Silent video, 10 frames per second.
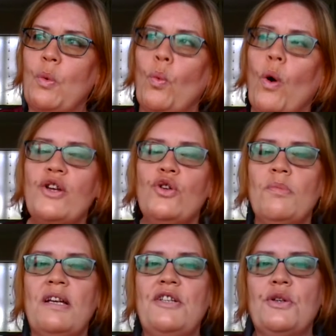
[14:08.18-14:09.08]
what you
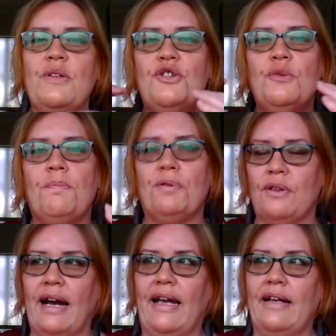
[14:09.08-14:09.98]
normally do is you
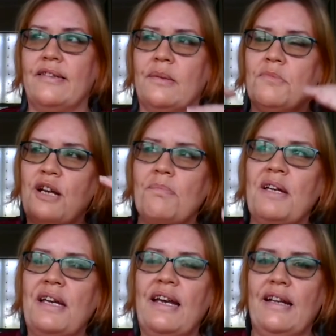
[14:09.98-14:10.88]
pray, because I'm
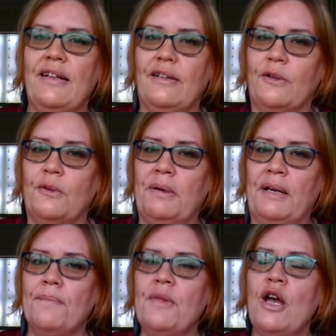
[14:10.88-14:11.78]
jumping ahead a little
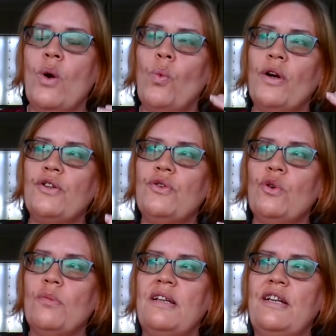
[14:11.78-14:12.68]
bit. What you
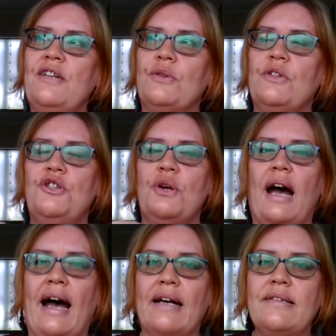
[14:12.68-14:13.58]
normally do is you
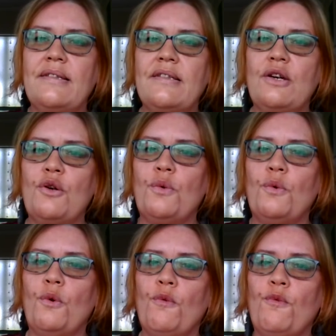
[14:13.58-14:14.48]
ask
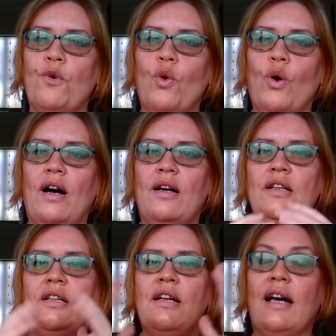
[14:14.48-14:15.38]
for
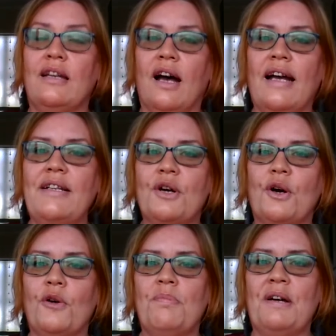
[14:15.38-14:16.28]
a light
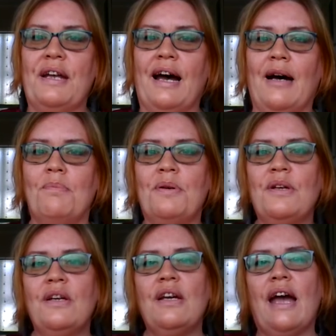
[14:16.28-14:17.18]
to open up,
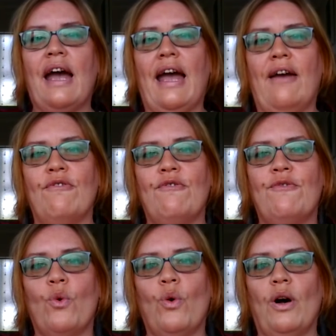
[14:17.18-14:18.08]
and
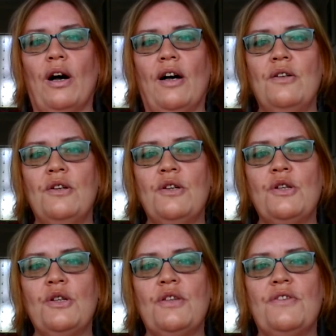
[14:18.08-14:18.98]
for
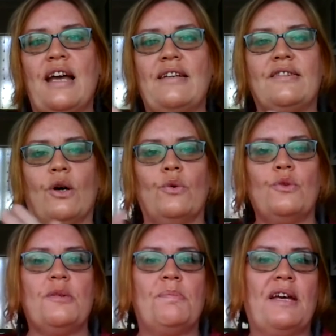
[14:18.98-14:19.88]
that soul
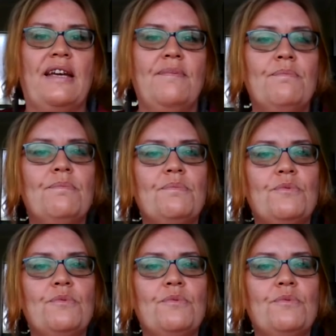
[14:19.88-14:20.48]
to be